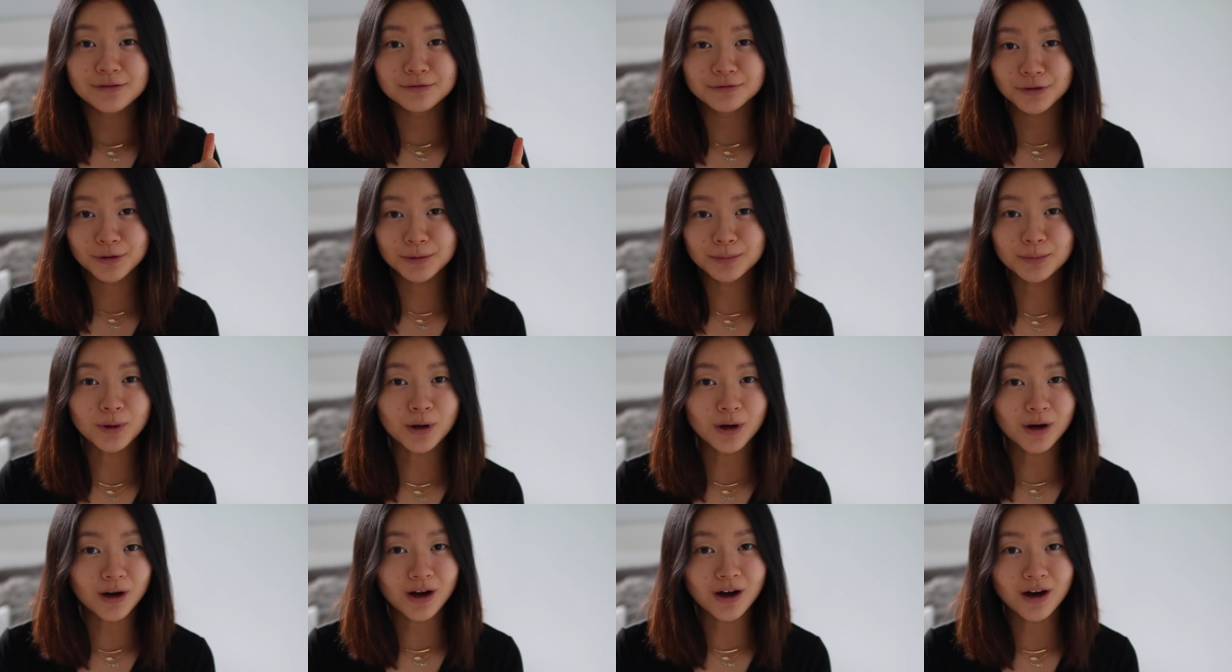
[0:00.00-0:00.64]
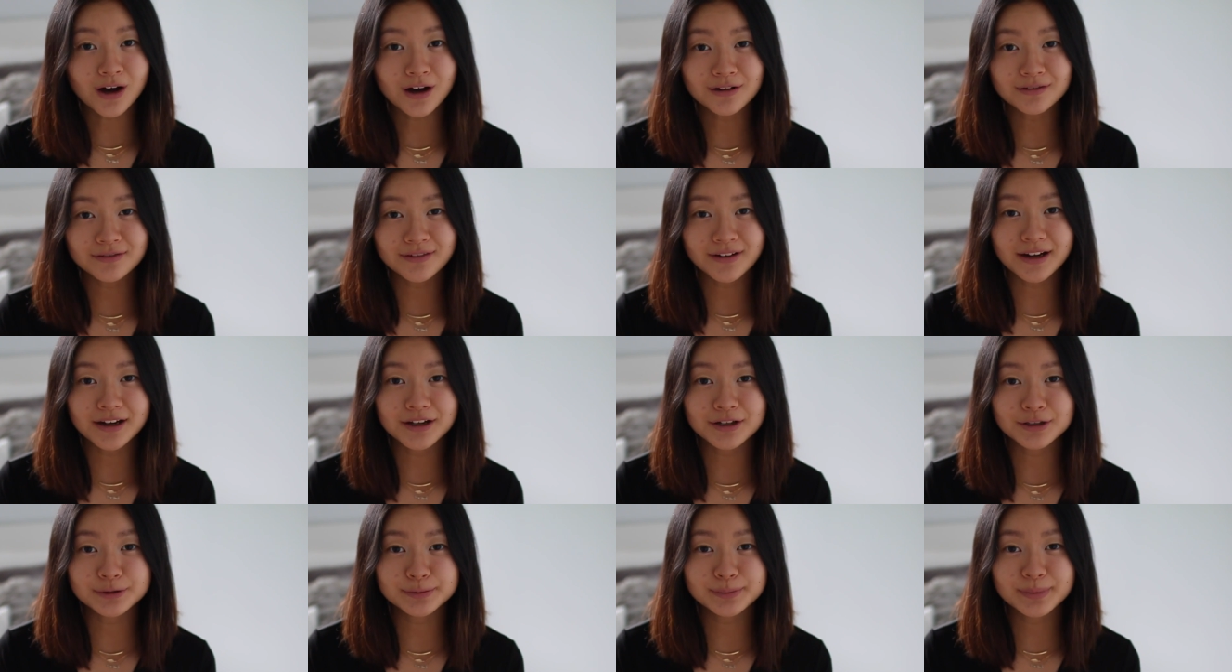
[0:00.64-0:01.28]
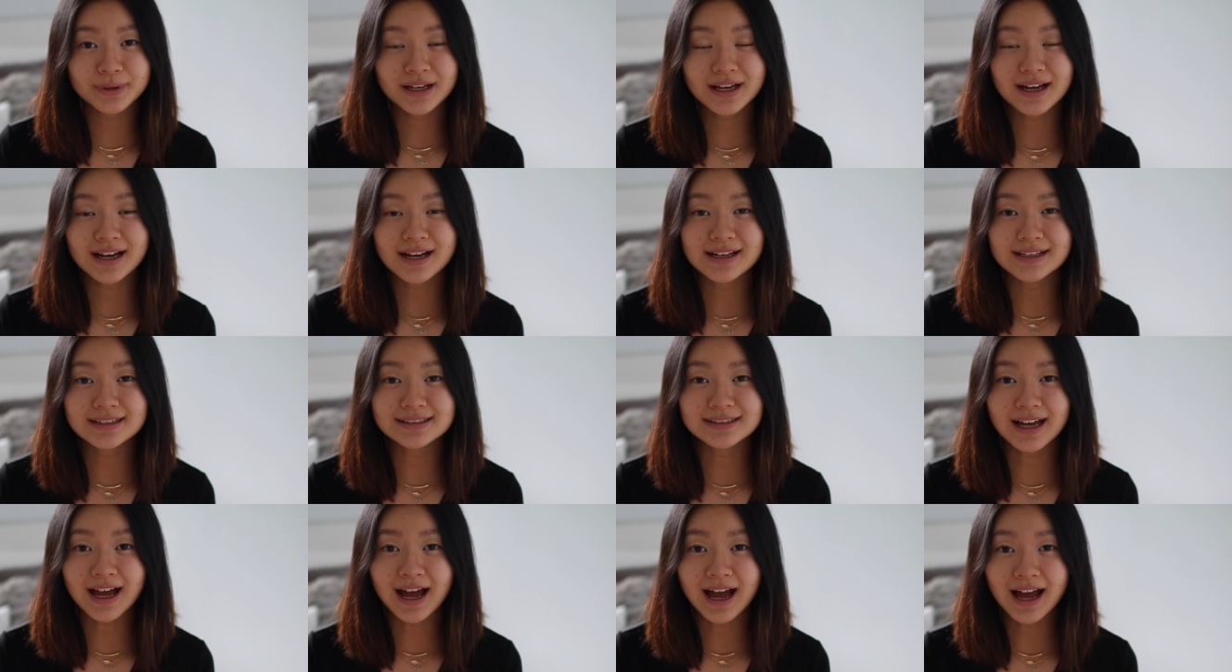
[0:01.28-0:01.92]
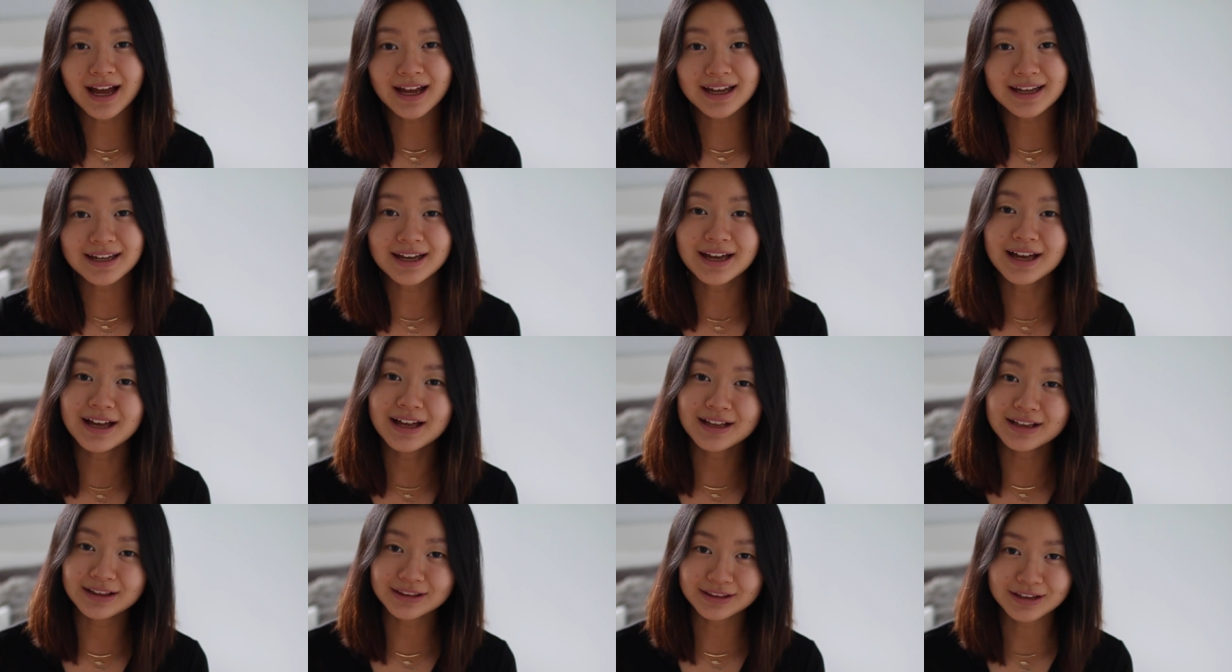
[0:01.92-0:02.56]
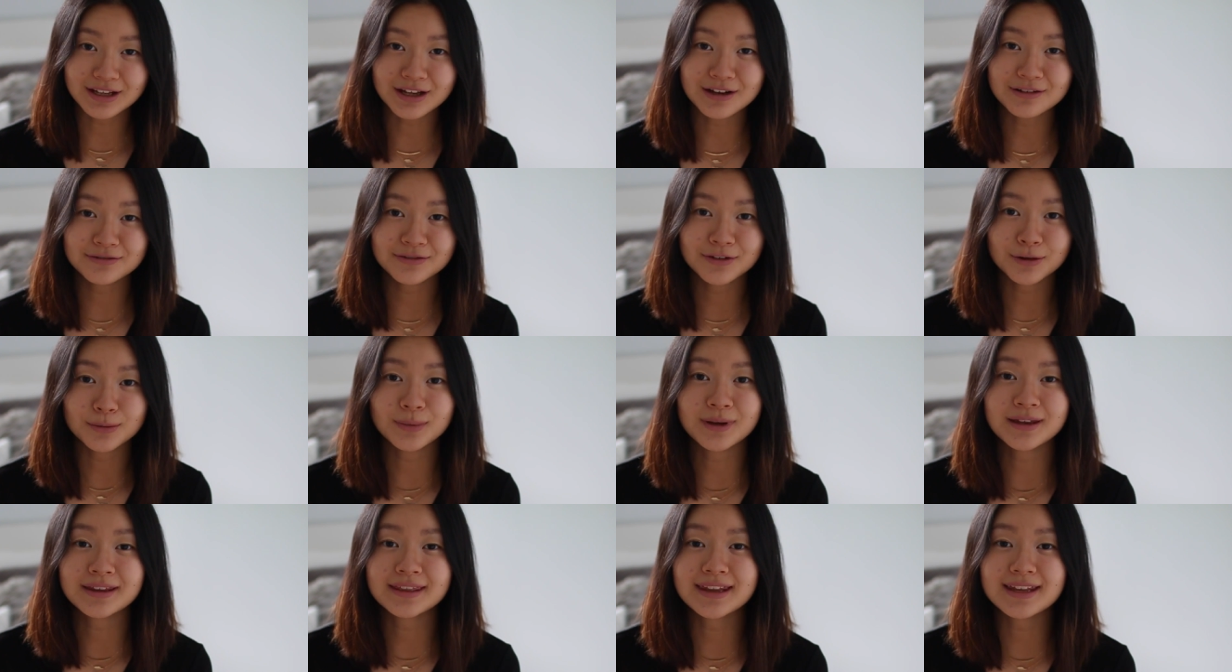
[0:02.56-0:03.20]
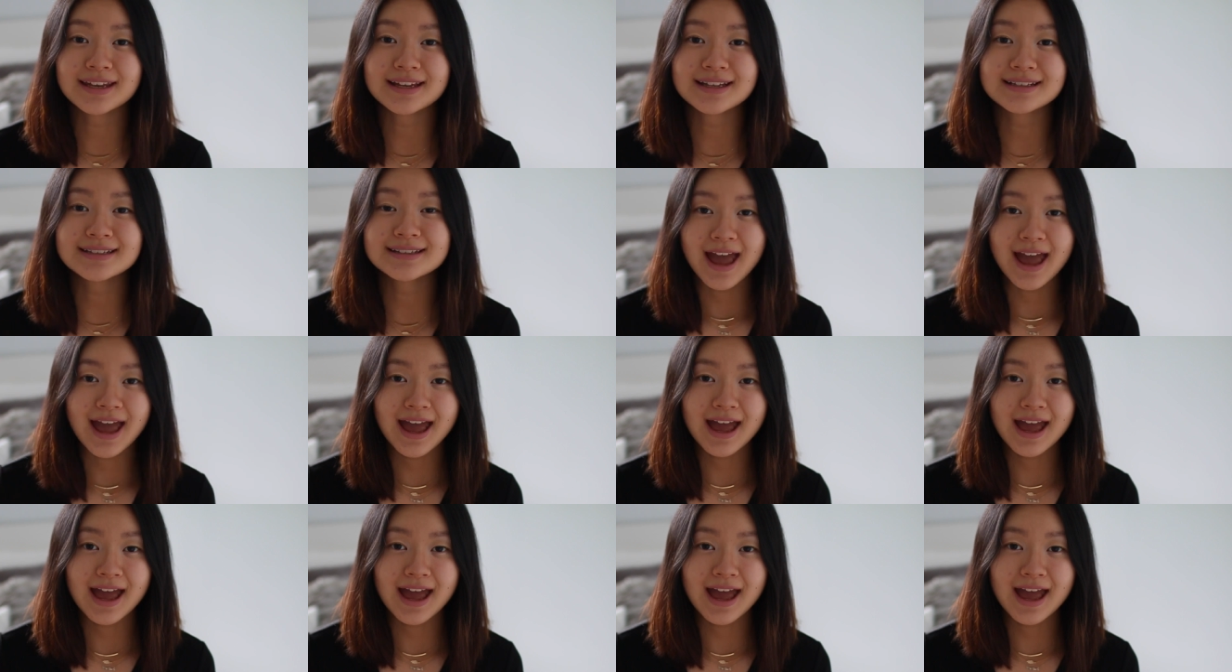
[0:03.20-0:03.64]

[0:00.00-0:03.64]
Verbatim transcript: for more haul videos because I love filming these.